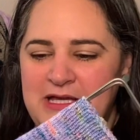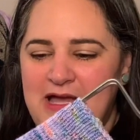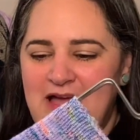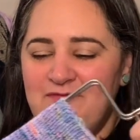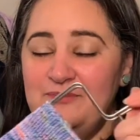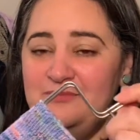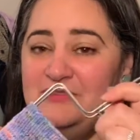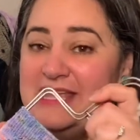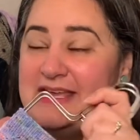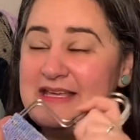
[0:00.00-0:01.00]
I've
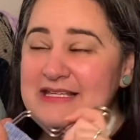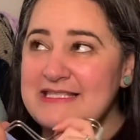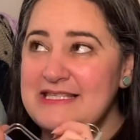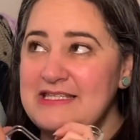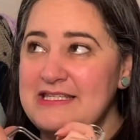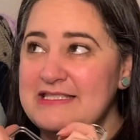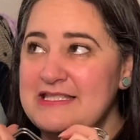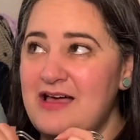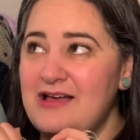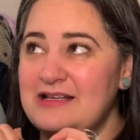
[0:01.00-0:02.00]
knit a gazillion
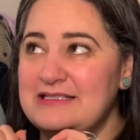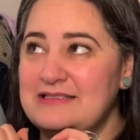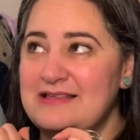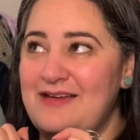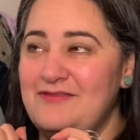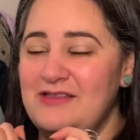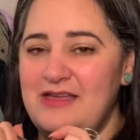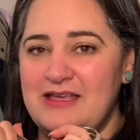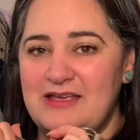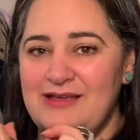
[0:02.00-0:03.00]
socks. I feel
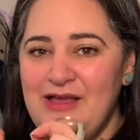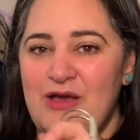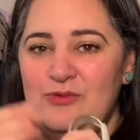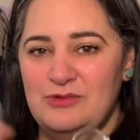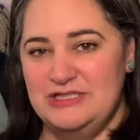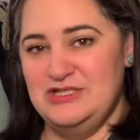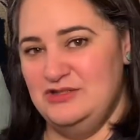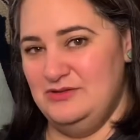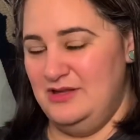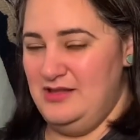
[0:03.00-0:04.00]
like once,
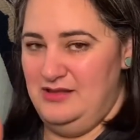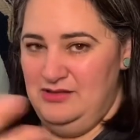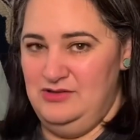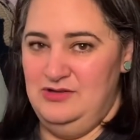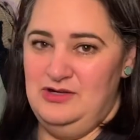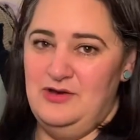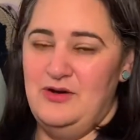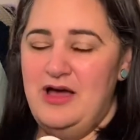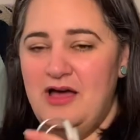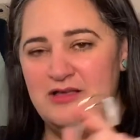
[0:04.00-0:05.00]
you know,
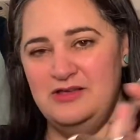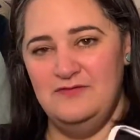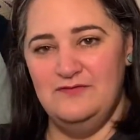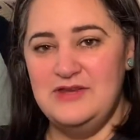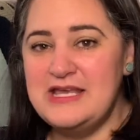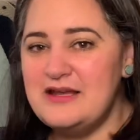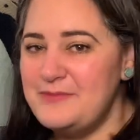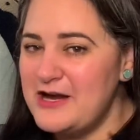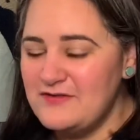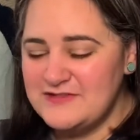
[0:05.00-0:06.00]
you knit a
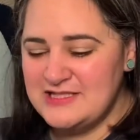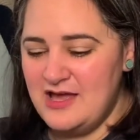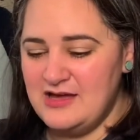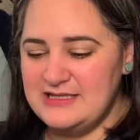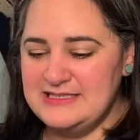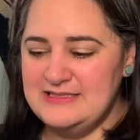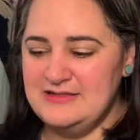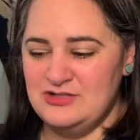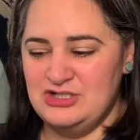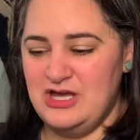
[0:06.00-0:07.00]
pair of socks,
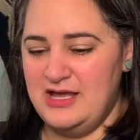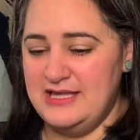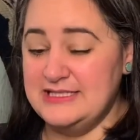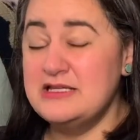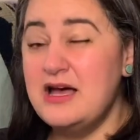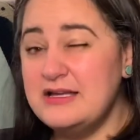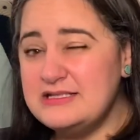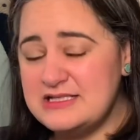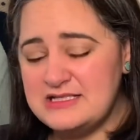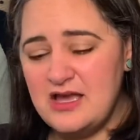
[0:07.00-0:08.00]
there's not a ton
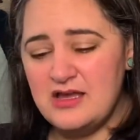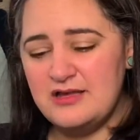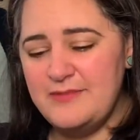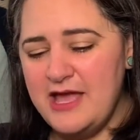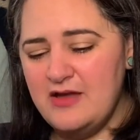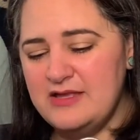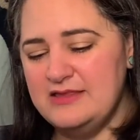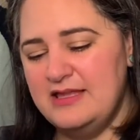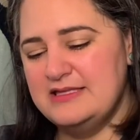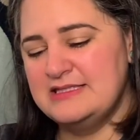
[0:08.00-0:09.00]
to talk about
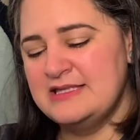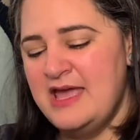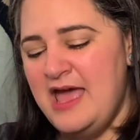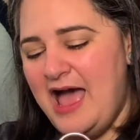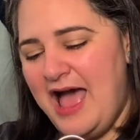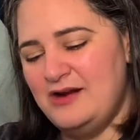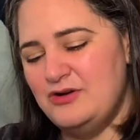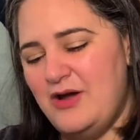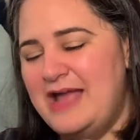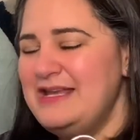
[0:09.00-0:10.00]
unless, I don't
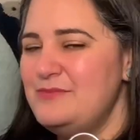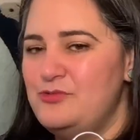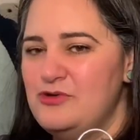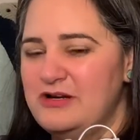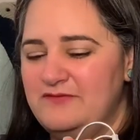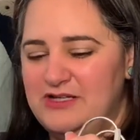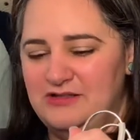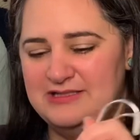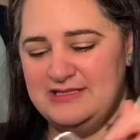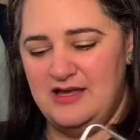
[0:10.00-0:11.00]
know, I knit boring
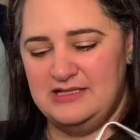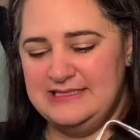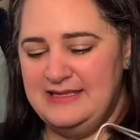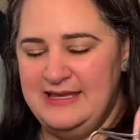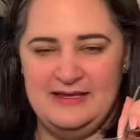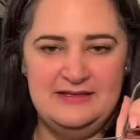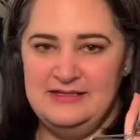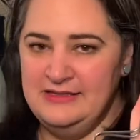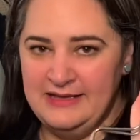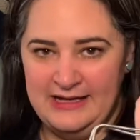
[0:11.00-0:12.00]
vanilla socks like
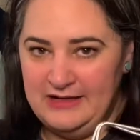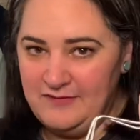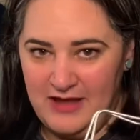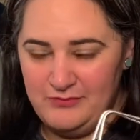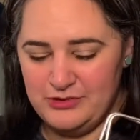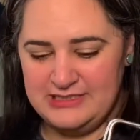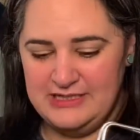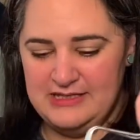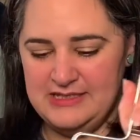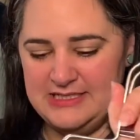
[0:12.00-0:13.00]

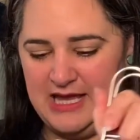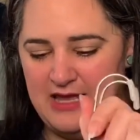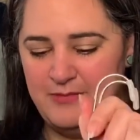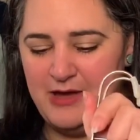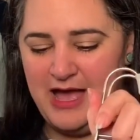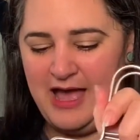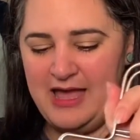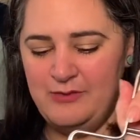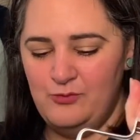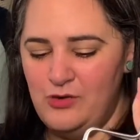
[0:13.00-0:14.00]
95% of the time.
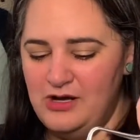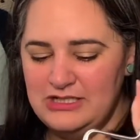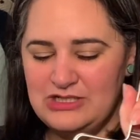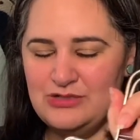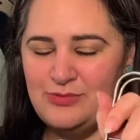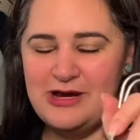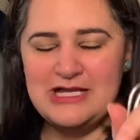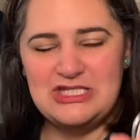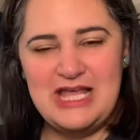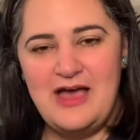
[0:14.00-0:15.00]
I want to
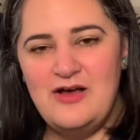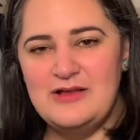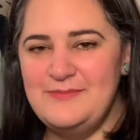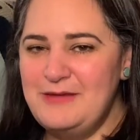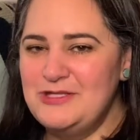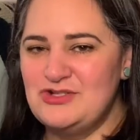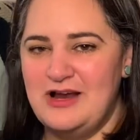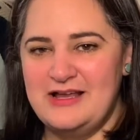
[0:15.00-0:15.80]
branch out and maybe try